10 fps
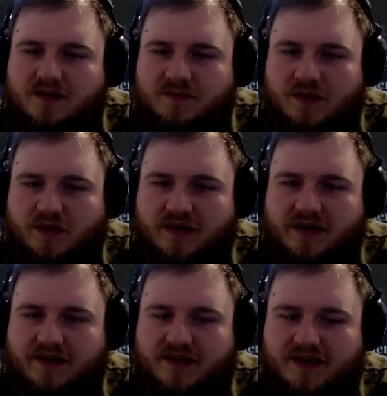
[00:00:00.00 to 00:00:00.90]

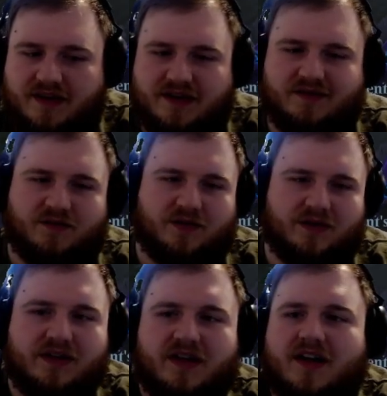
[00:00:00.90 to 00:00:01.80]
Opponent thinking
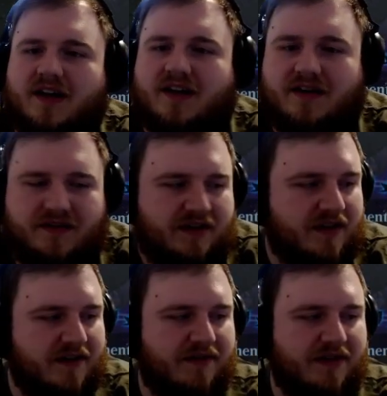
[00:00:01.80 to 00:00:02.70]
real hard
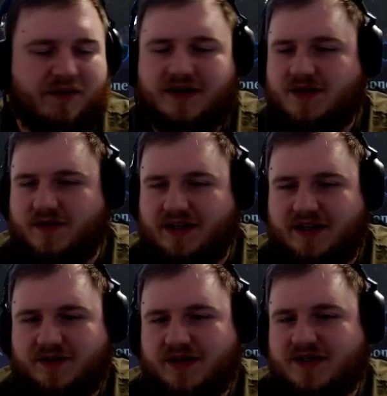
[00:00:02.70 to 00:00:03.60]
if they want to swing
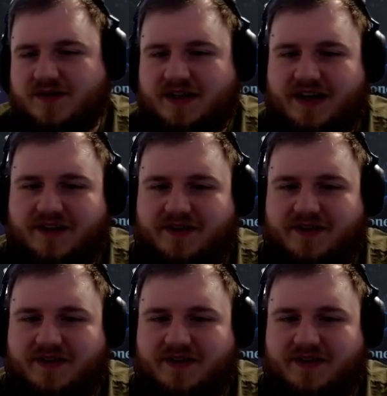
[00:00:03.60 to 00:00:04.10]
into us right now.